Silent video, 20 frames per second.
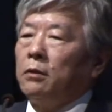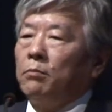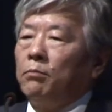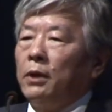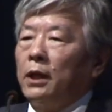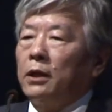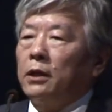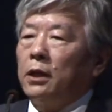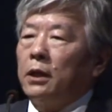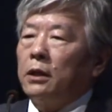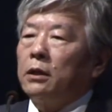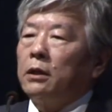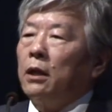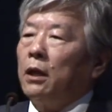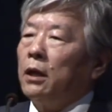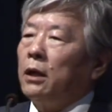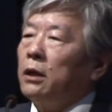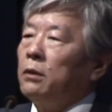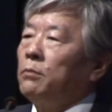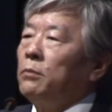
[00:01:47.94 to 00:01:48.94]
by that
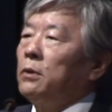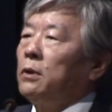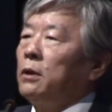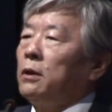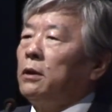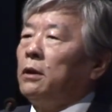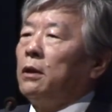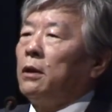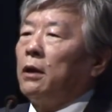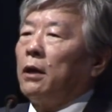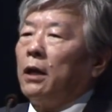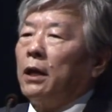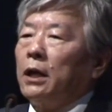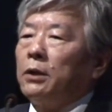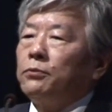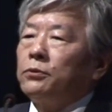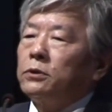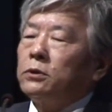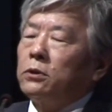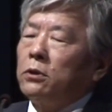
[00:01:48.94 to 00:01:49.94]
time,
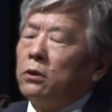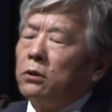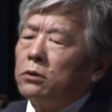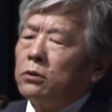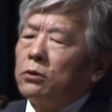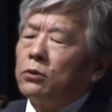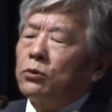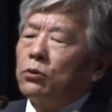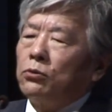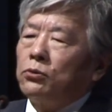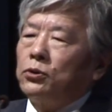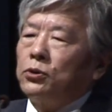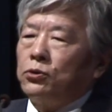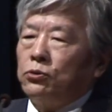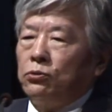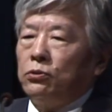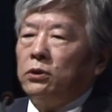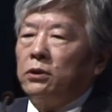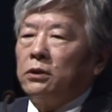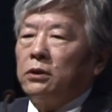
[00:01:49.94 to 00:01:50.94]
I was not so
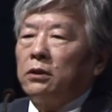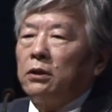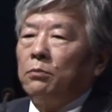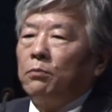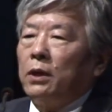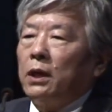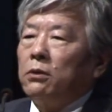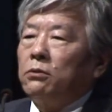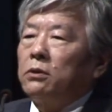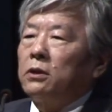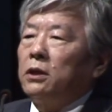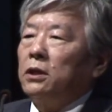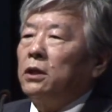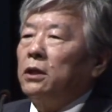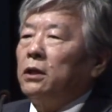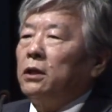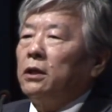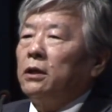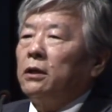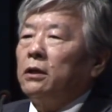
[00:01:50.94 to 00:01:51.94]
sure about
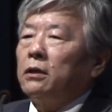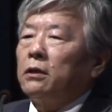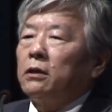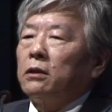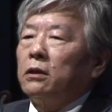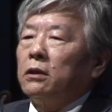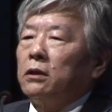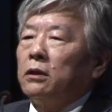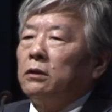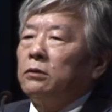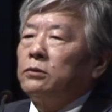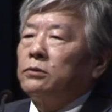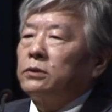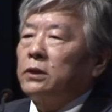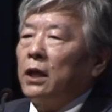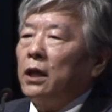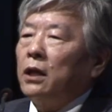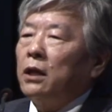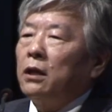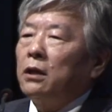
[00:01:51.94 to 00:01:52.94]
the
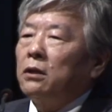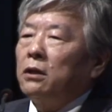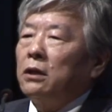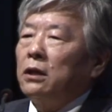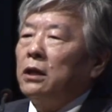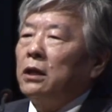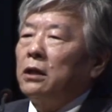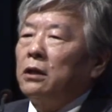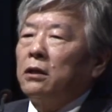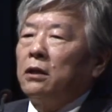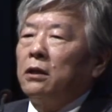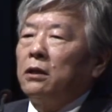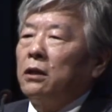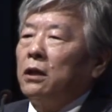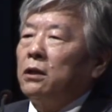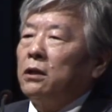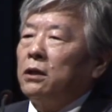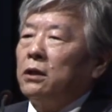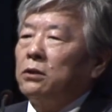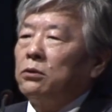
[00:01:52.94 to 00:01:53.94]
staying in
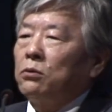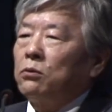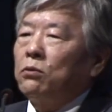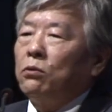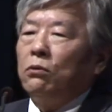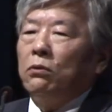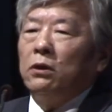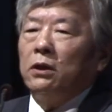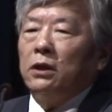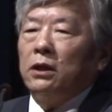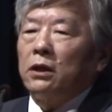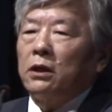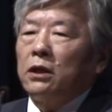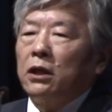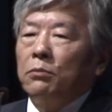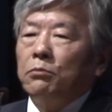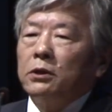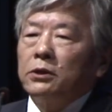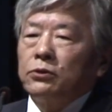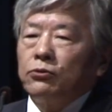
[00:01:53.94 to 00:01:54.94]
hardcore
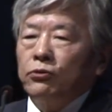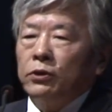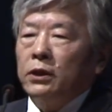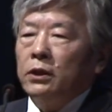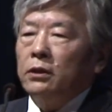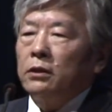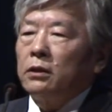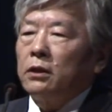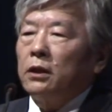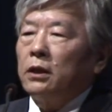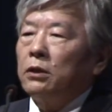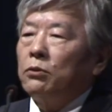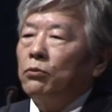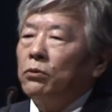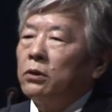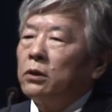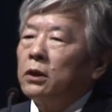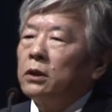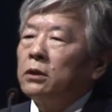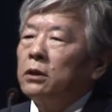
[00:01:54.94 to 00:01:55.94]
chemistry. I
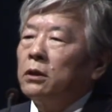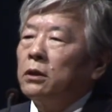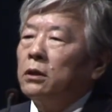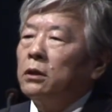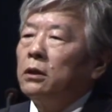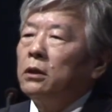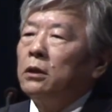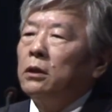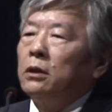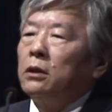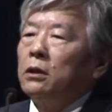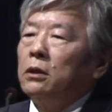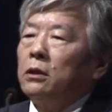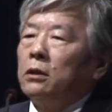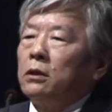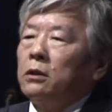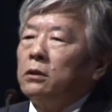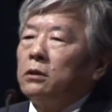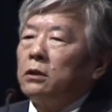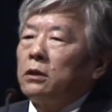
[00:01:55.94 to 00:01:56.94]
wanted
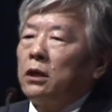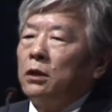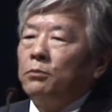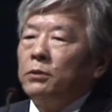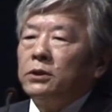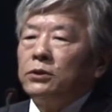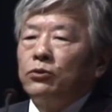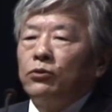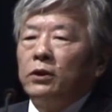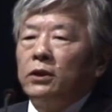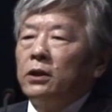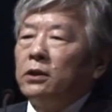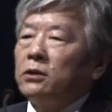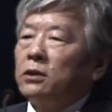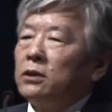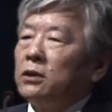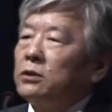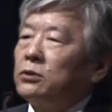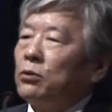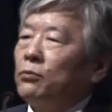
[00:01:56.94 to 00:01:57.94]
chemistry
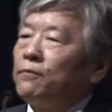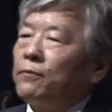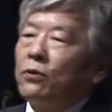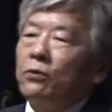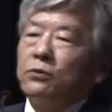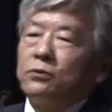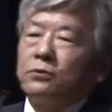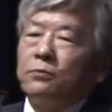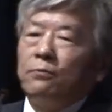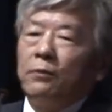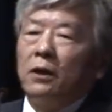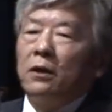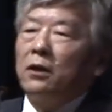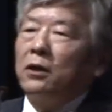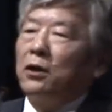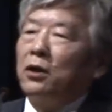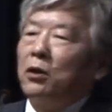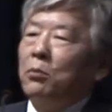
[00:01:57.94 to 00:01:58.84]
is, of course, very